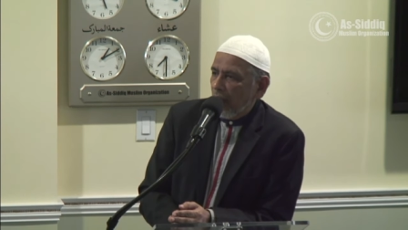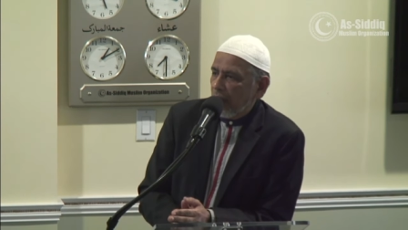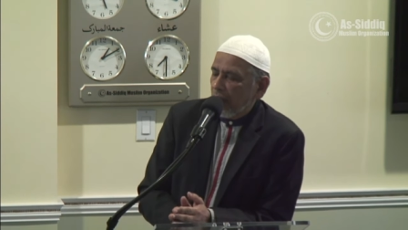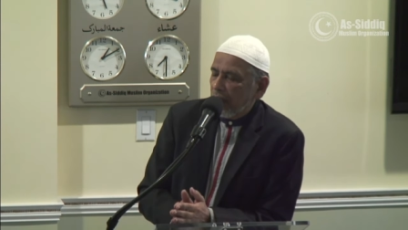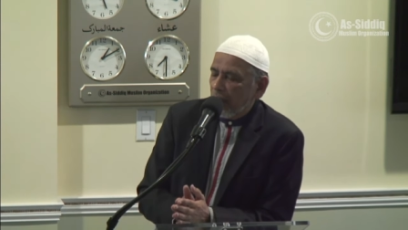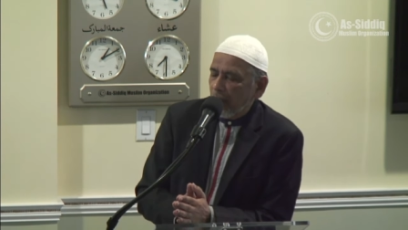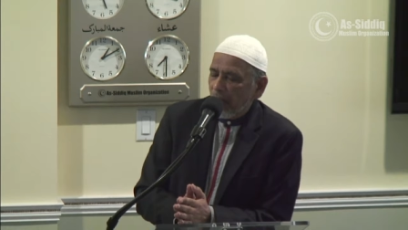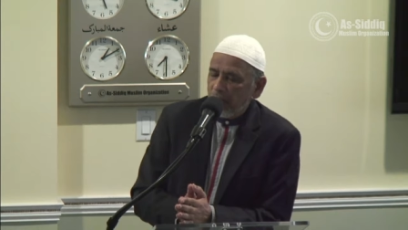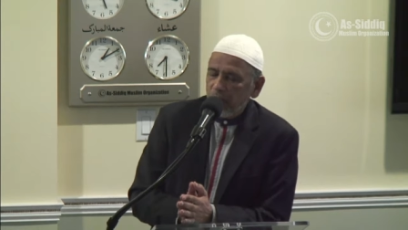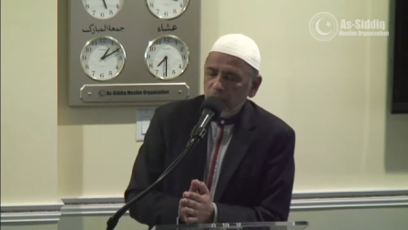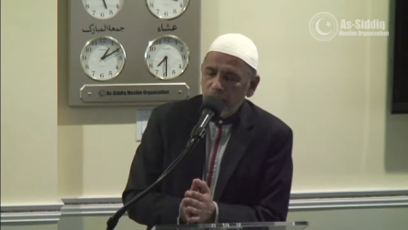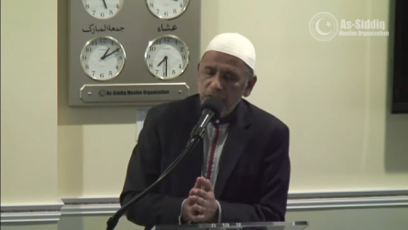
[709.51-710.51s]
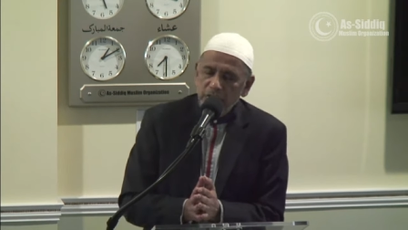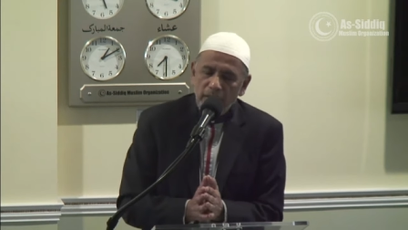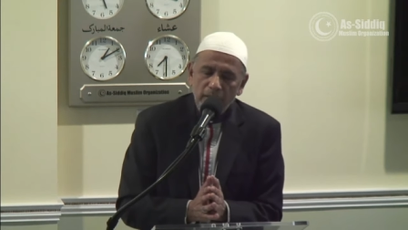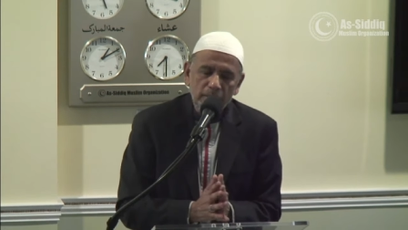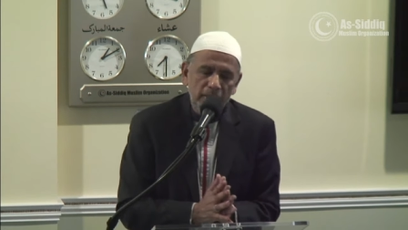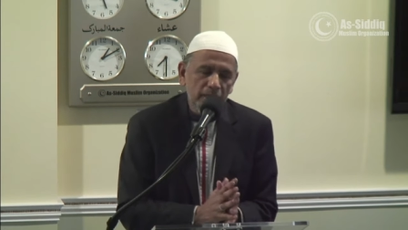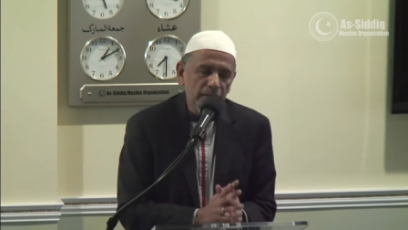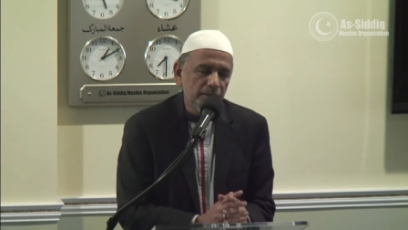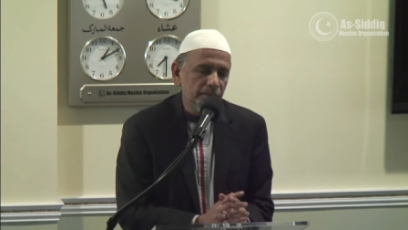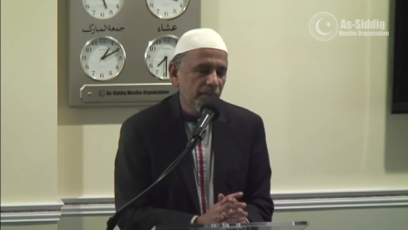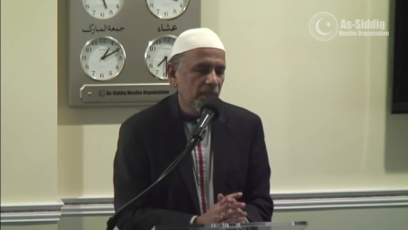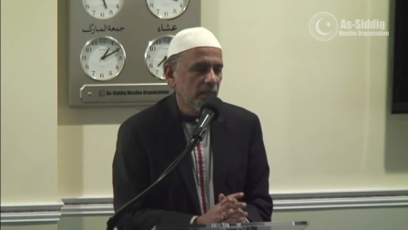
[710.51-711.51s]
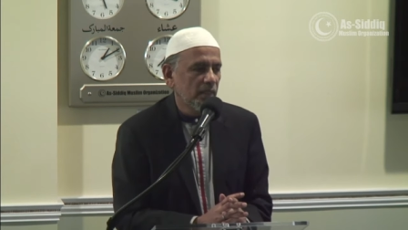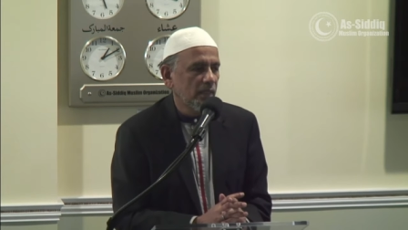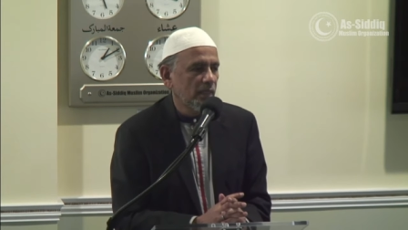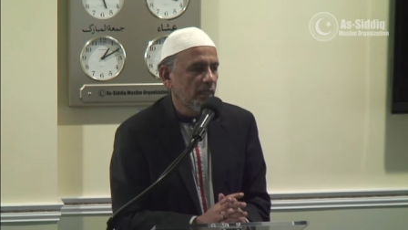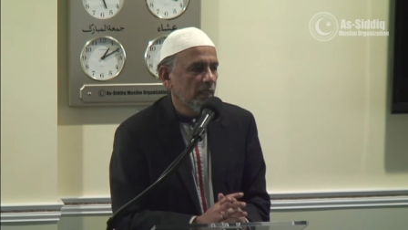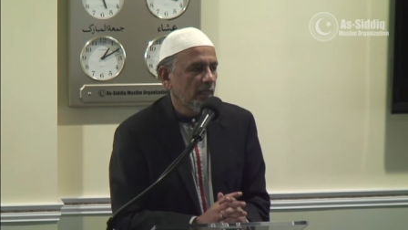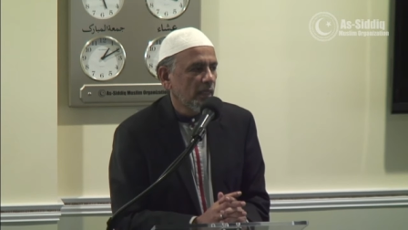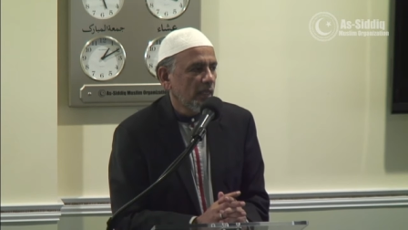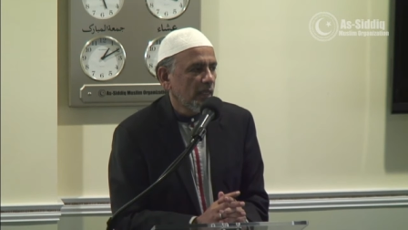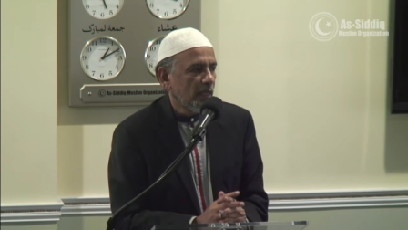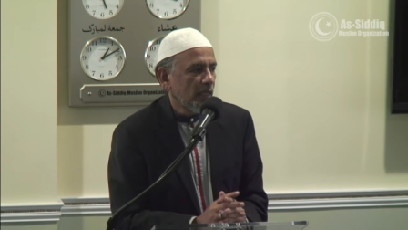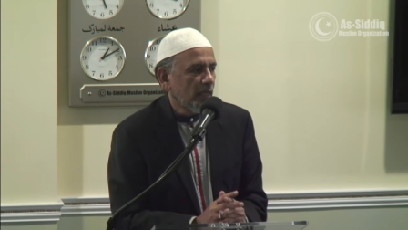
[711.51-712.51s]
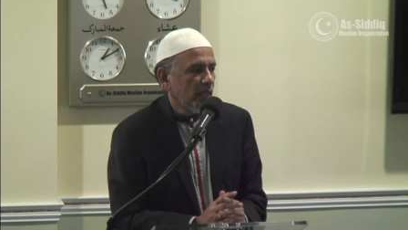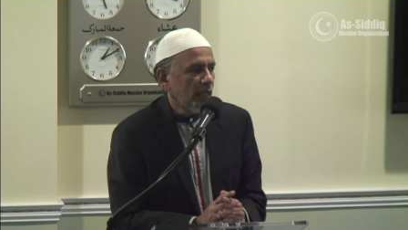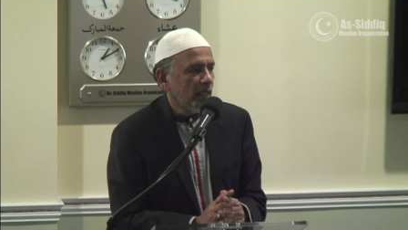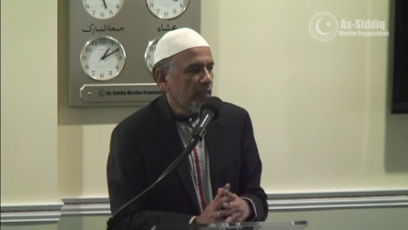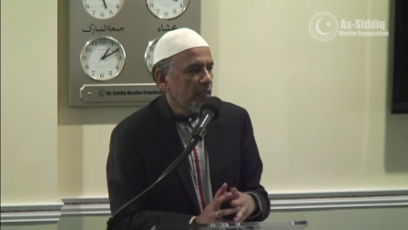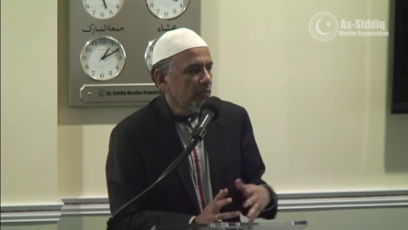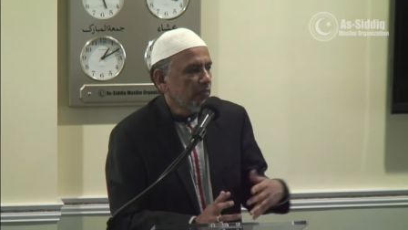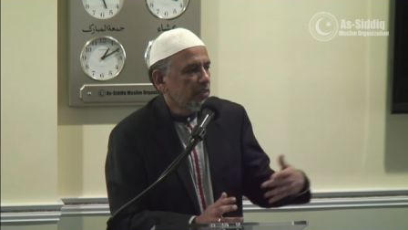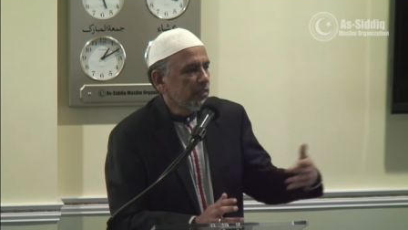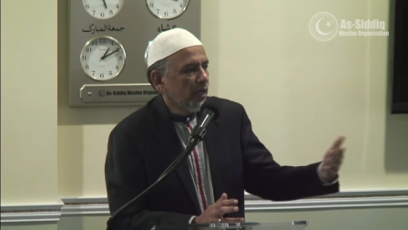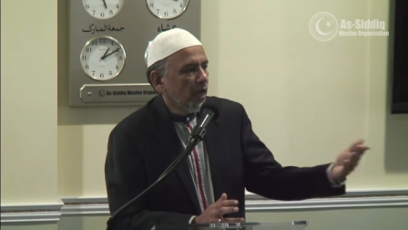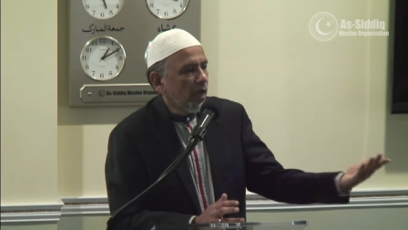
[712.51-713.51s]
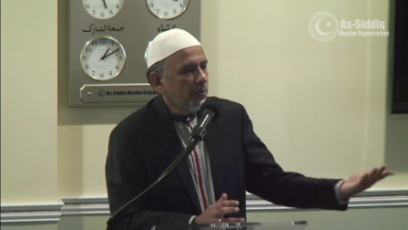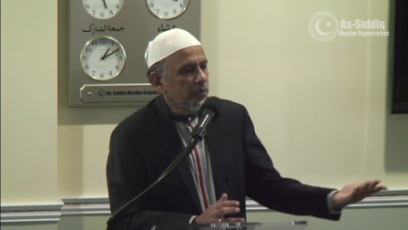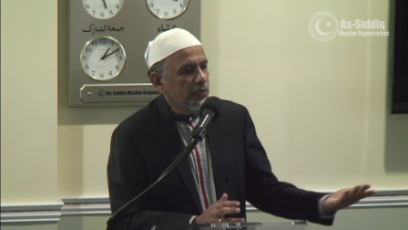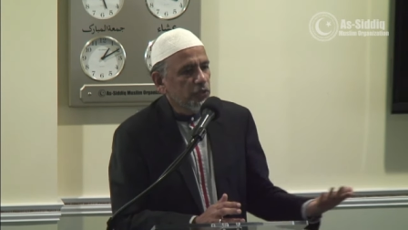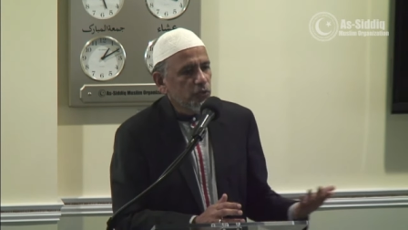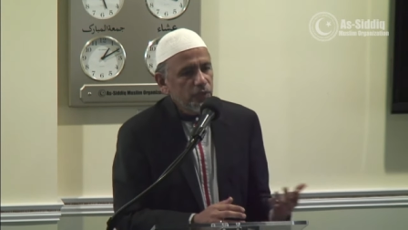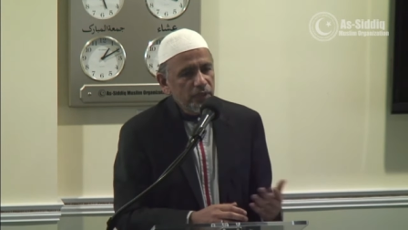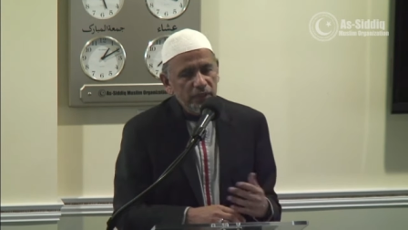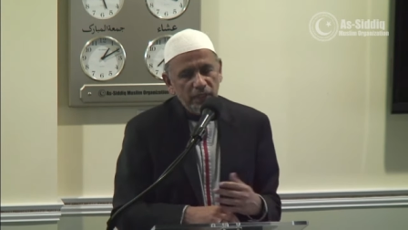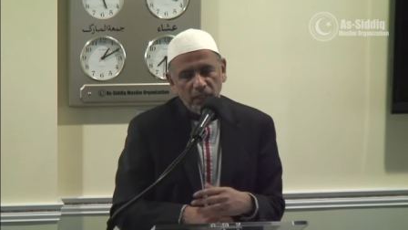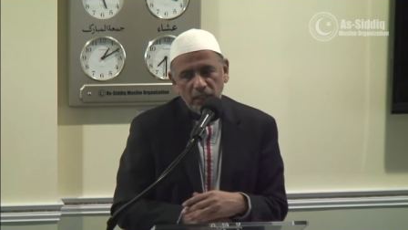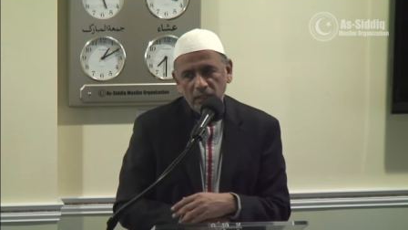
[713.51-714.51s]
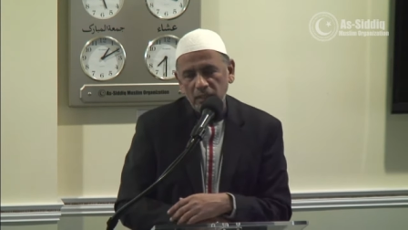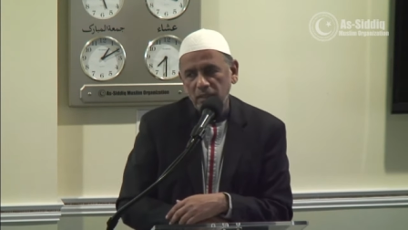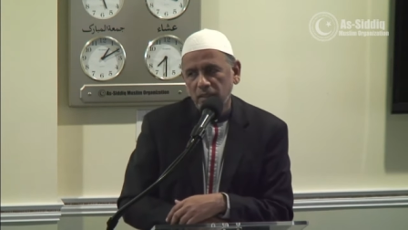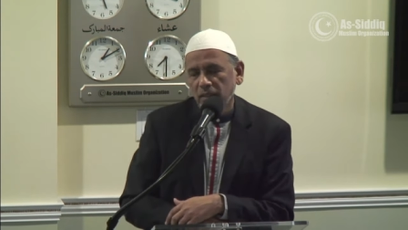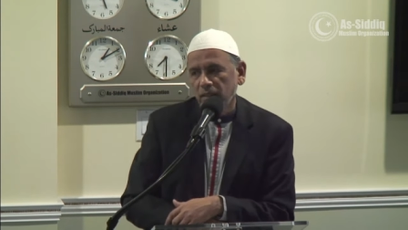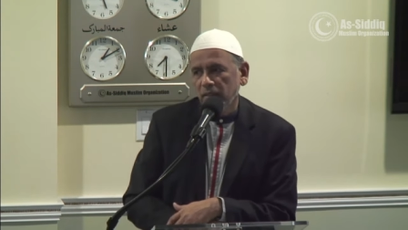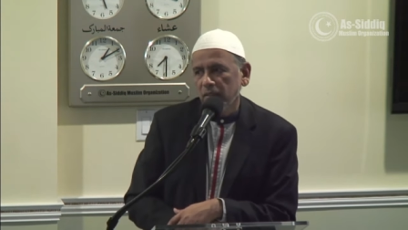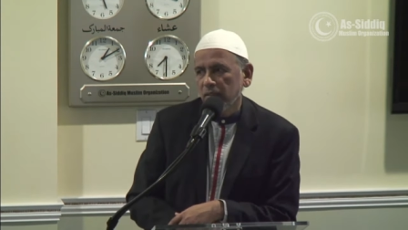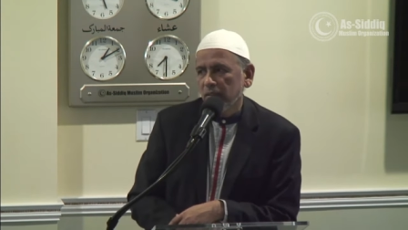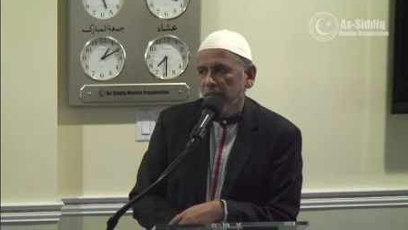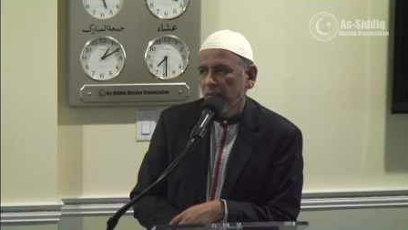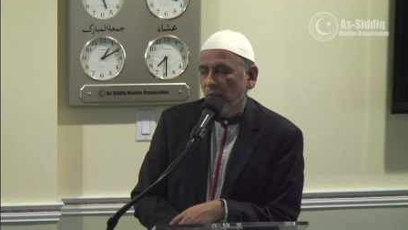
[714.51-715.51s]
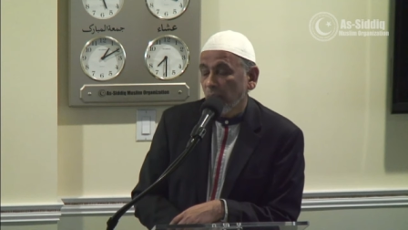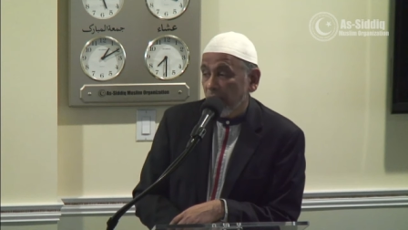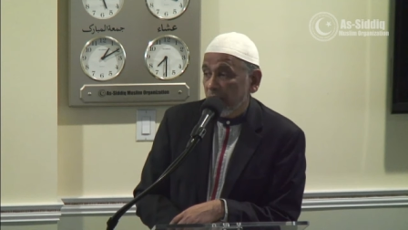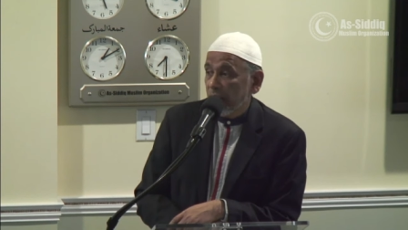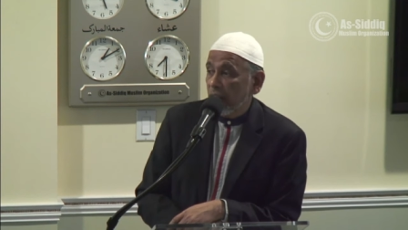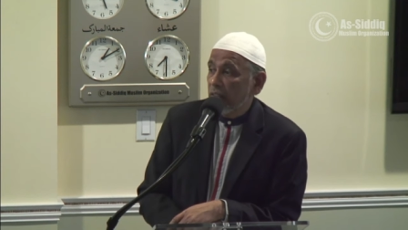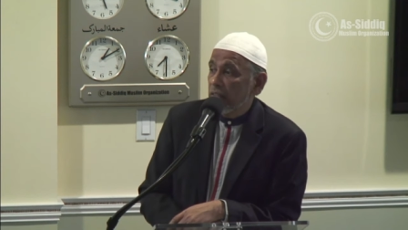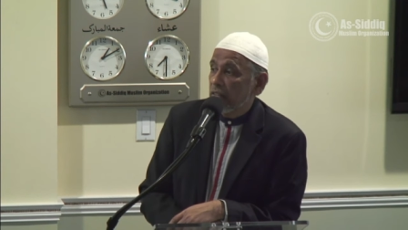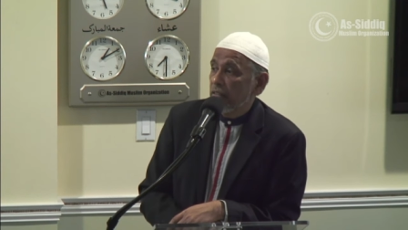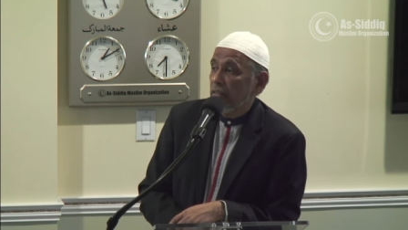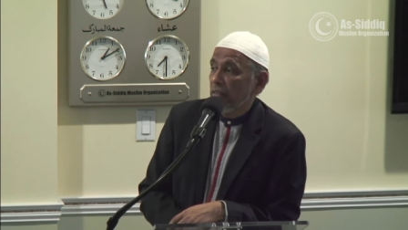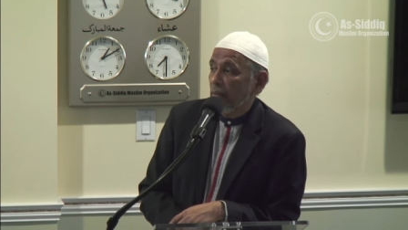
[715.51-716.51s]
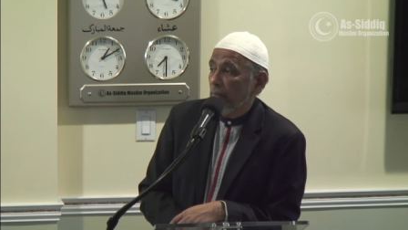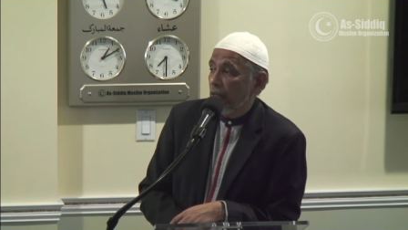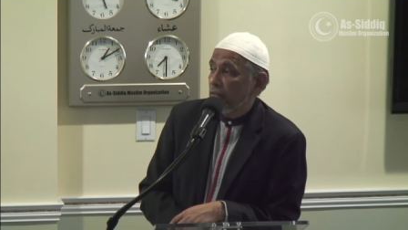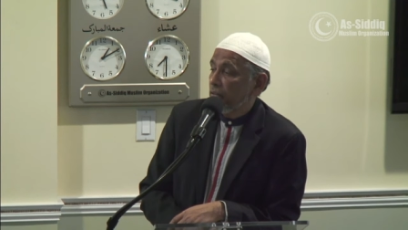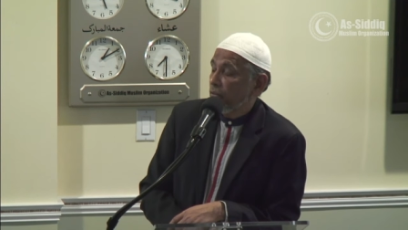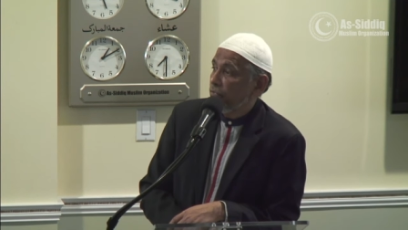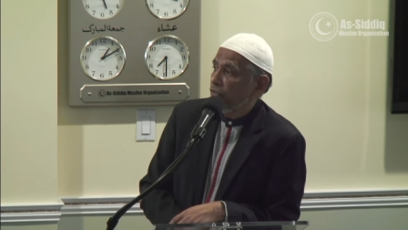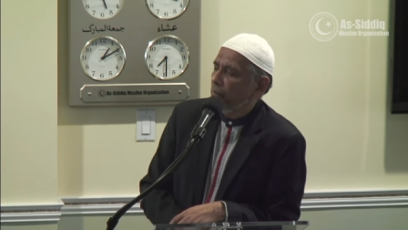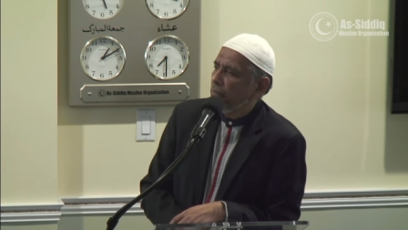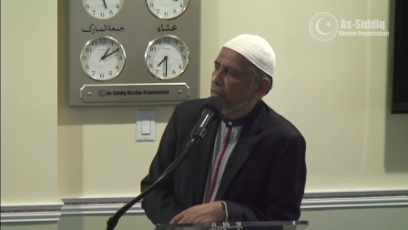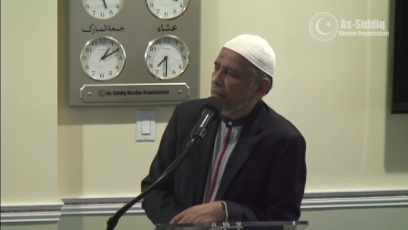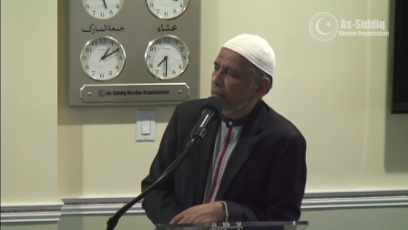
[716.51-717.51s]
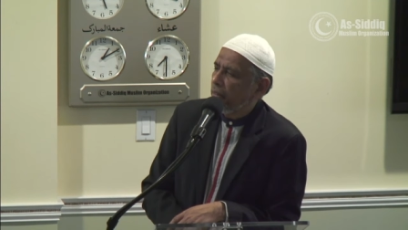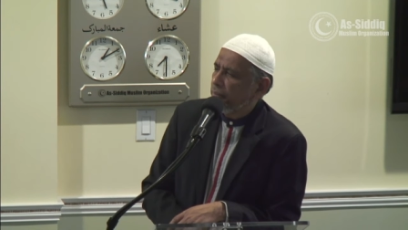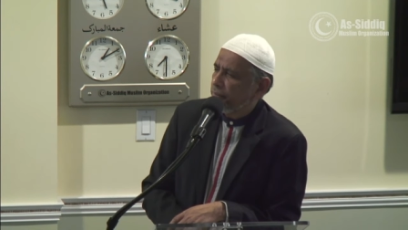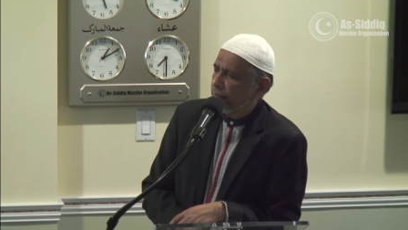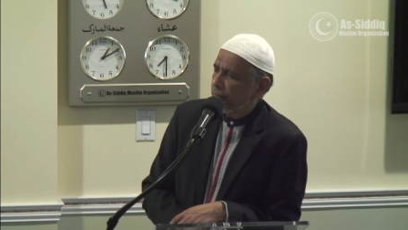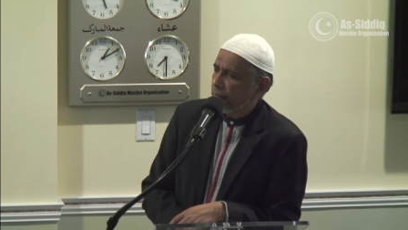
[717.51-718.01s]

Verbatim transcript: and in the month of Sha'ban and give us the opportunity to witness the month of Ramadan